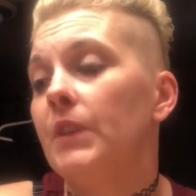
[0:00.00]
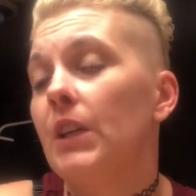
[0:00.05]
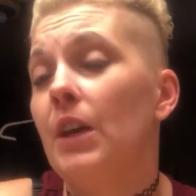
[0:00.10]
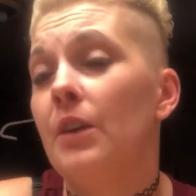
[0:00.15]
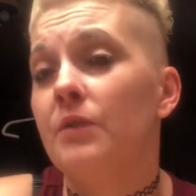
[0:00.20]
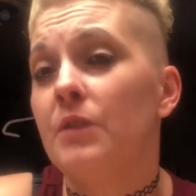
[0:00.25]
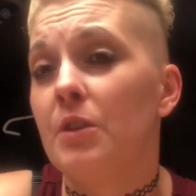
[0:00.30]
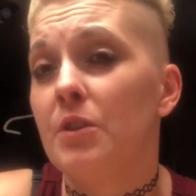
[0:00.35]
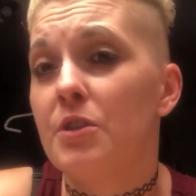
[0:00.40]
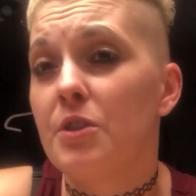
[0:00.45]

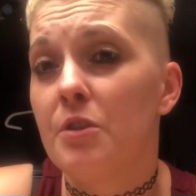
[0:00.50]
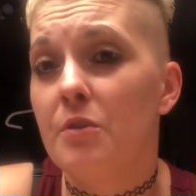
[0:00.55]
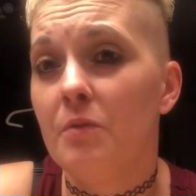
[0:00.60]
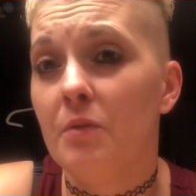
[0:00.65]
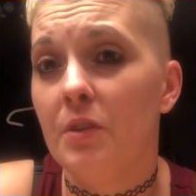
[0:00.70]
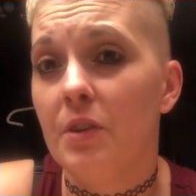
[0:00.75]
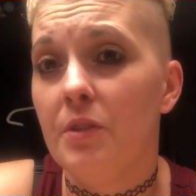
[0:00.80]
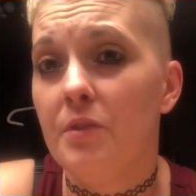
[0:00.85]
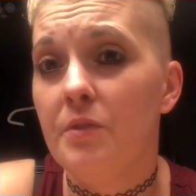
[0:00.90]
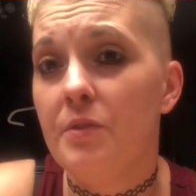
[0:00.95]
If they're too
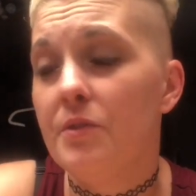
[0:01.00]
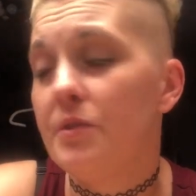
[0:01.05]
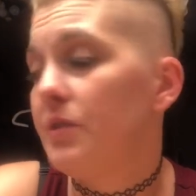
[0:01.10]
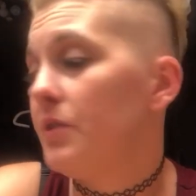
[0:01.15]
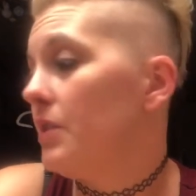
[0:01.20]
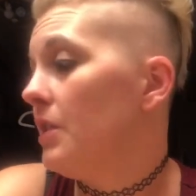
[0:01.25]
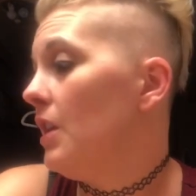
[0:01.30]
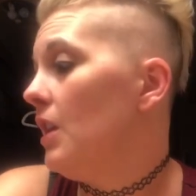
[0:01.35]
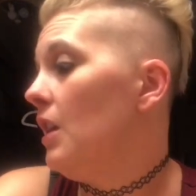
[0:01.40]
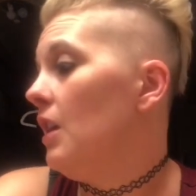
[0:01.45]
loose,
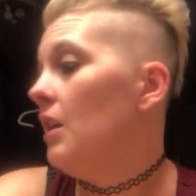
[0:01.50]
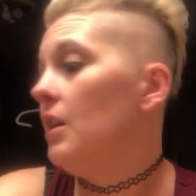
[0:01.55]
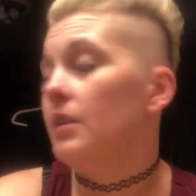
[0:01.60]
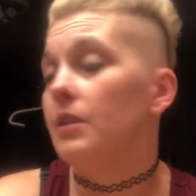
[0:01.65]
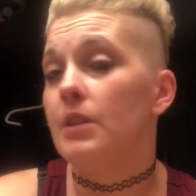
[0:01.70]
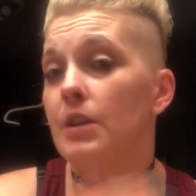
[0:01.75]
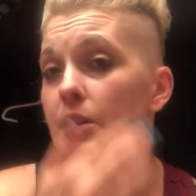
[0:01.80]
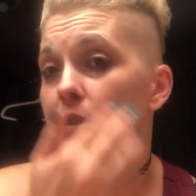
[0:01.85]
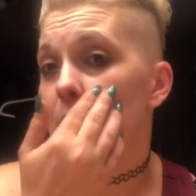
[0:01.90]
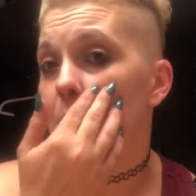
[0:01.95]

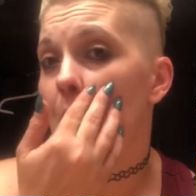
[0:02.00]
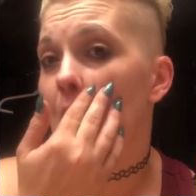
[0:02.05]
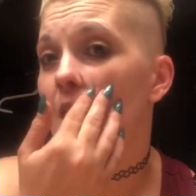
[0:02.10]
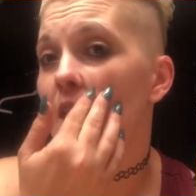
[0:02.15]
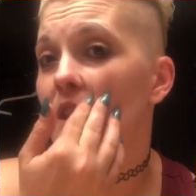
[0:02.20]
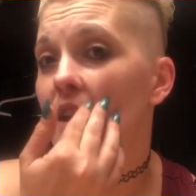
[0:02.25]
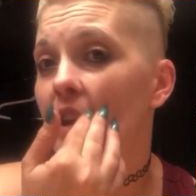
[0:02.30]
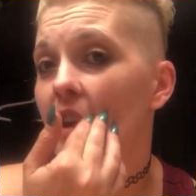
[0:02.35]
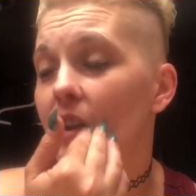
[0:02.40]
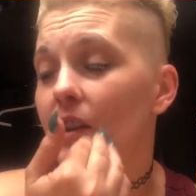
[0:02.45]
there's
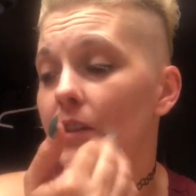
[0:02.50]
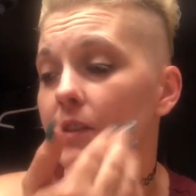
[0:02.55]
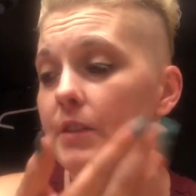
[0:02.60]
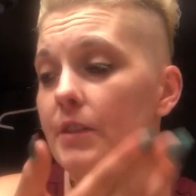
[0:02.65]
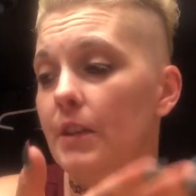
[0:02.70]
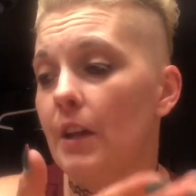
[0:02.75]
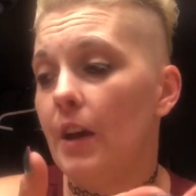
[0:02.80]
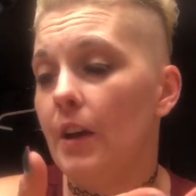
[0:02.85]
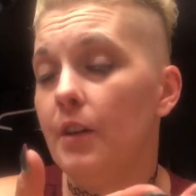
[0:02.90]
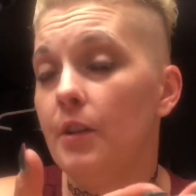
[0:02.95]
products
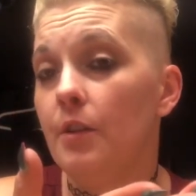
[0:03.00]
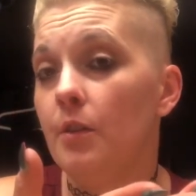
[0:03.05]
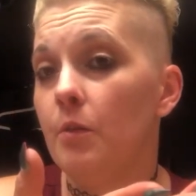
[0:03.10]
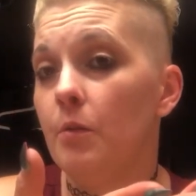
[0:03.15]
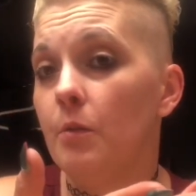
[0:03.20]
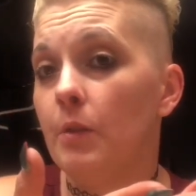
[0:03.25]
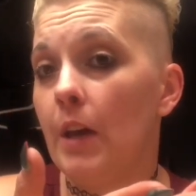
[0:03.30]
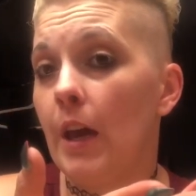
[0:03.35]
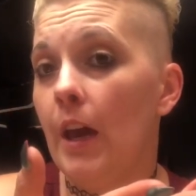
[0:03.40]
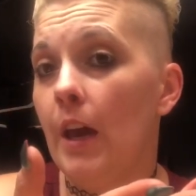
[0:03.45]
that you
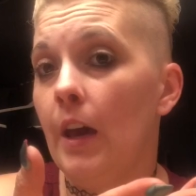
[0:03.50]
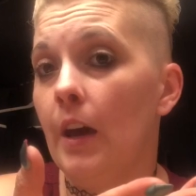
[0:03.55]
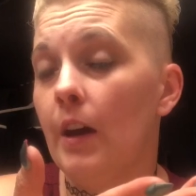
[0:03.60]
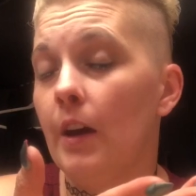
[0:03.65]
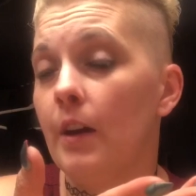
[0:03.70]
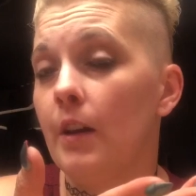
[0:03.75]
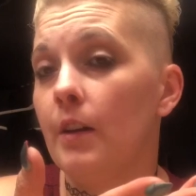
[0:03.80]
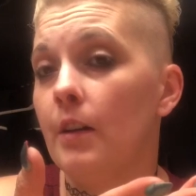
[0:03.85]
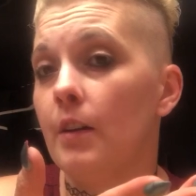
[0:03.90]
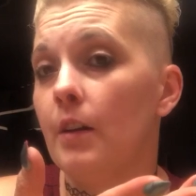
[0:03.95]

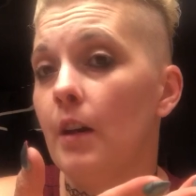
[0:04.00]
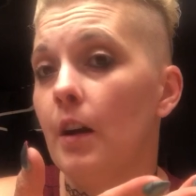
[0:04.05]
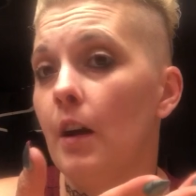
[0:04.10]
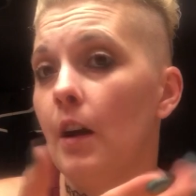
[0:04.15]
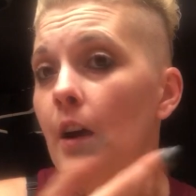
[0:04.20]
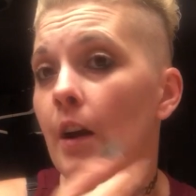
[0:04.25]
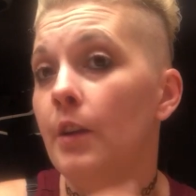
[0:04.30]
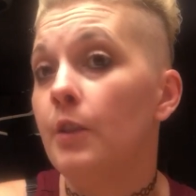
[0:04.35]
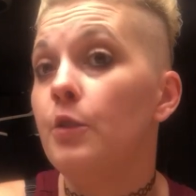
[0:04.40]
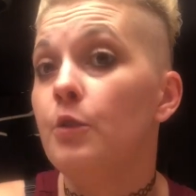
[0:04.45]
can,
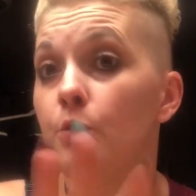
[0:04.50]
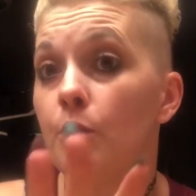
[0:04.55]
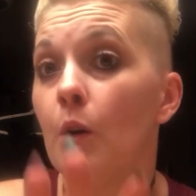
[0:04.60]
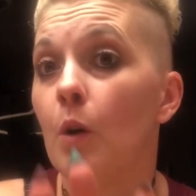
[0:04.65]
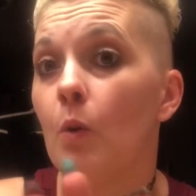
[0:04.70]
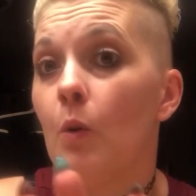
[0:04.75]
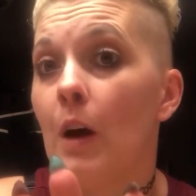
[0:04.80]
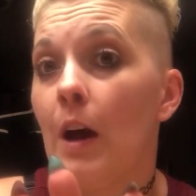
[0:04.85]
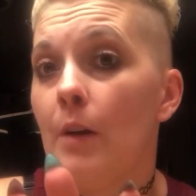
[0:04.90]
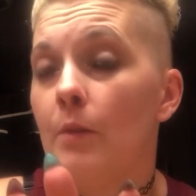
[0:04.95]
and you
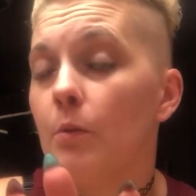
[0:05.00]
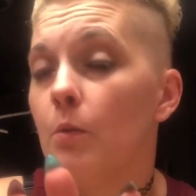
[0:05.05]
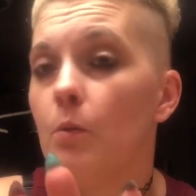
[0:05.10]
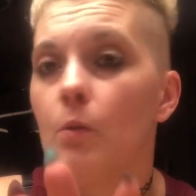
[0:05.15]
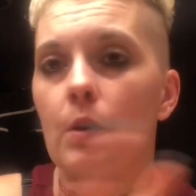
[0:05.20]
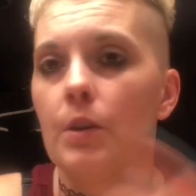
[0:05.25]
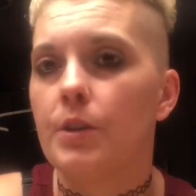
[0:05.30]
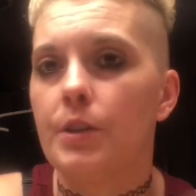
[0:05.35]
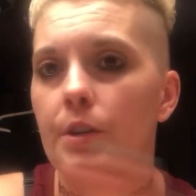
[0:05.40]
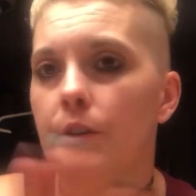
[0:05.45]
don't have a
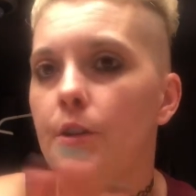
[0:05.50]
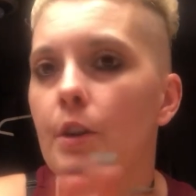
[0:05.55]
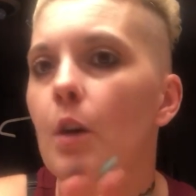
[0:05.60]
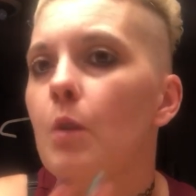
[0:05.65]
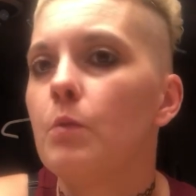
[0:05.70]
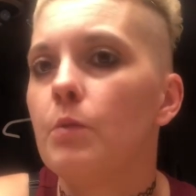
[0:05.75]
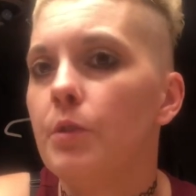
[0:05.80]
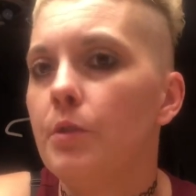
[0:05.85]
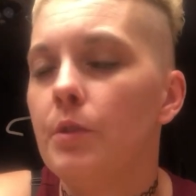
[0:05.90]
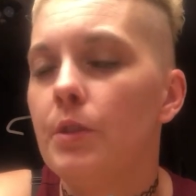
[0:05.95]
warranty.
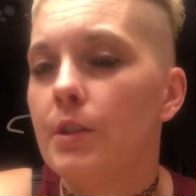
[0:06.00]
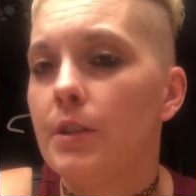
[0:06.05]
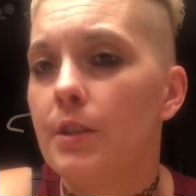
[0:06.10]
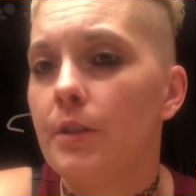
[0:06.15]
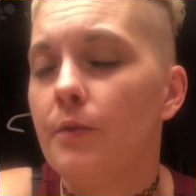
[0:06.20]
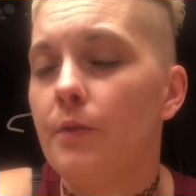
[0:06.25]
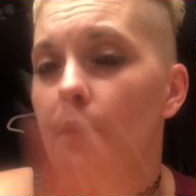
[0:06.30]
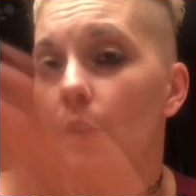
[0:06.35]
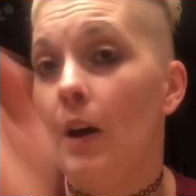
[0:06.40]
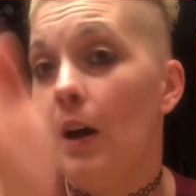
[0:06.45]
Don't do this
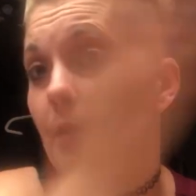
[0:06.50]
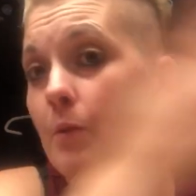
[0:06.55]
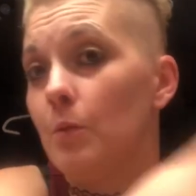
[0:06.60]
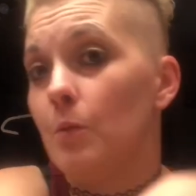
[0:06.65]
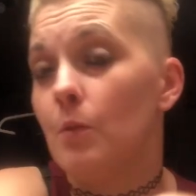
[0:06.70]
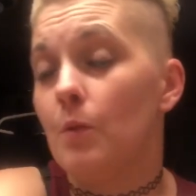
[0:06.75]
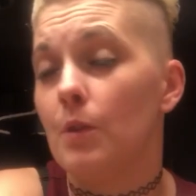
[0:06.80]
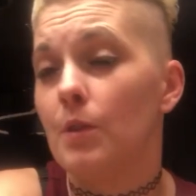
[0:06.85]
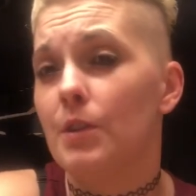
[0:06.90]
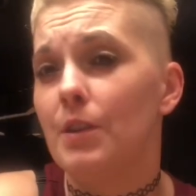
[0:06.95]
if you have a
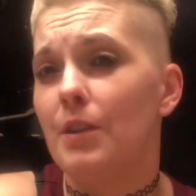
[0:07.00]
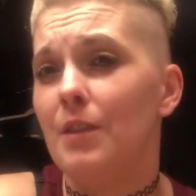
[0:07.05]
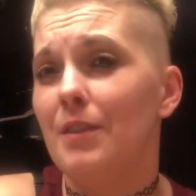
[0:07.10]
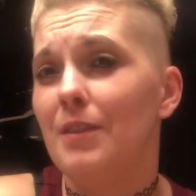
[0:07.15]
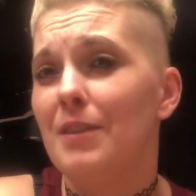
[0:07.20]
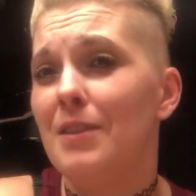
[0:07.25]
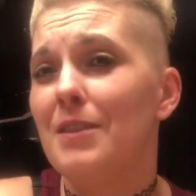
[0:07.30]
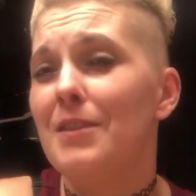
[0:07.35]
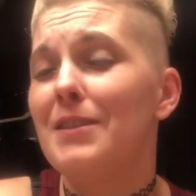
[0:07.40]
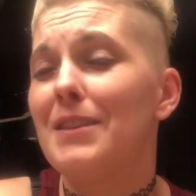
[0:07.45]
warranty.
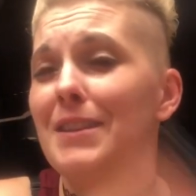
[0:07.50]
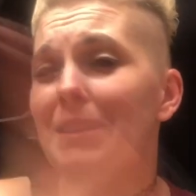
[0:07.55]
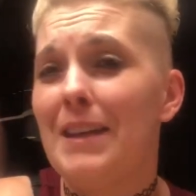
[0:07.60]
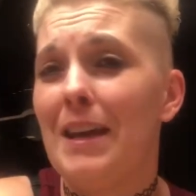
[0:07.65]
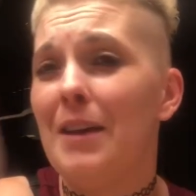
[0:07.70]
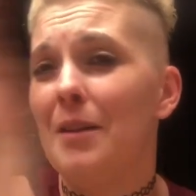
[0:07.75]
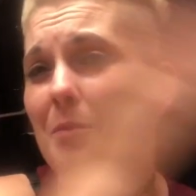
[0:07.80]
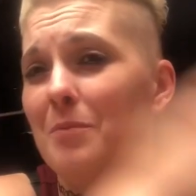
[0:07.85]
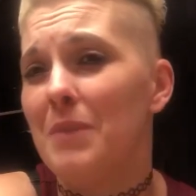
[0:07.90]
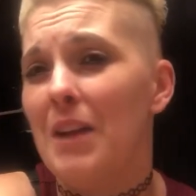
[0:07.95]
There's a
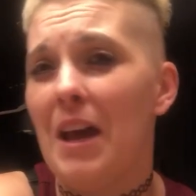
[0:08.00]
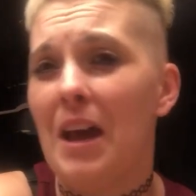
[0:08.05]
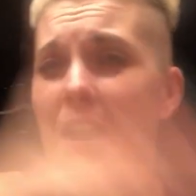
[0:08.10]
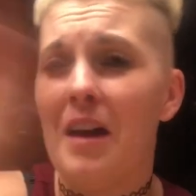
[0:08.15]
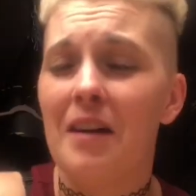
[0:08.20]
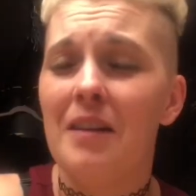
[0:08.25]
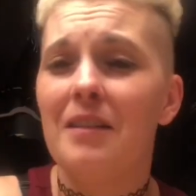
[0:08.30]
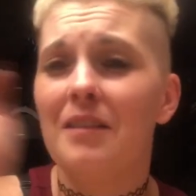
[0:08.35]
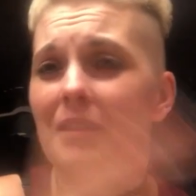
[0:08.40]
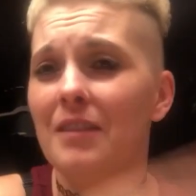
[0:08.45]
damn
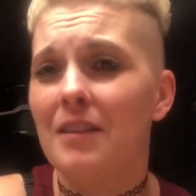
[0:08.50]
gnat.